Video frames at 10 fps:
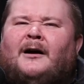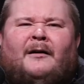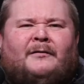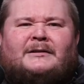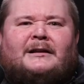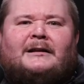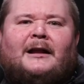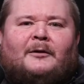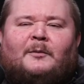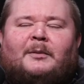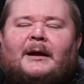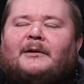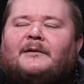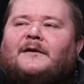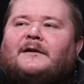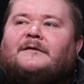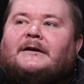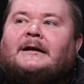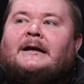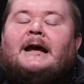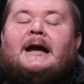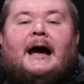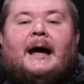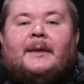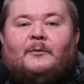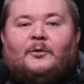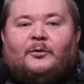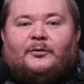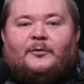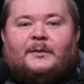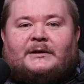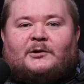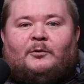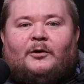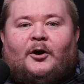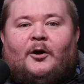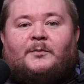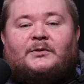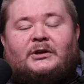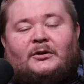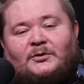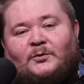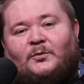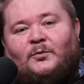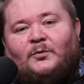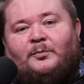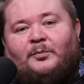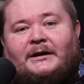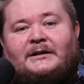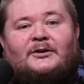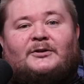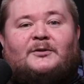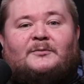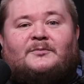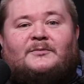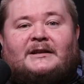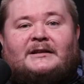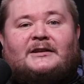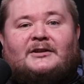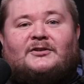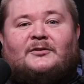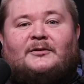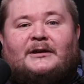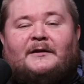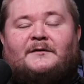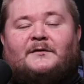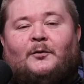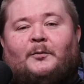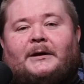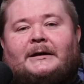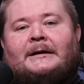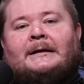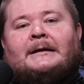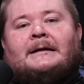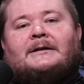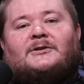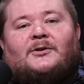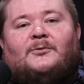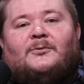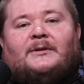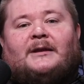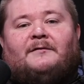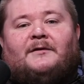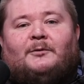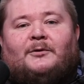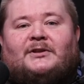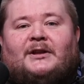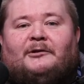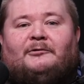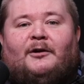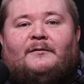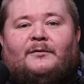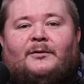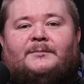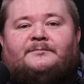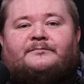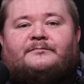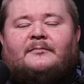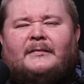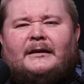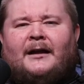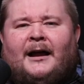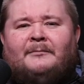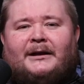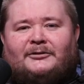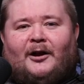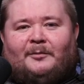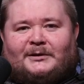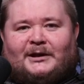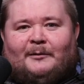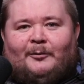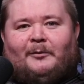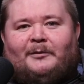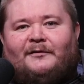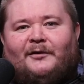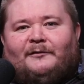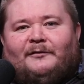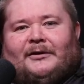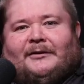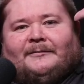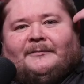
obviously, like, we'll play a bit of FIFA, and then we'll go through the Biscuit World Cup. She also breaks out some sensational gifts for me. So definitely worth sticking around for. I might drop a C-bomb in front of her.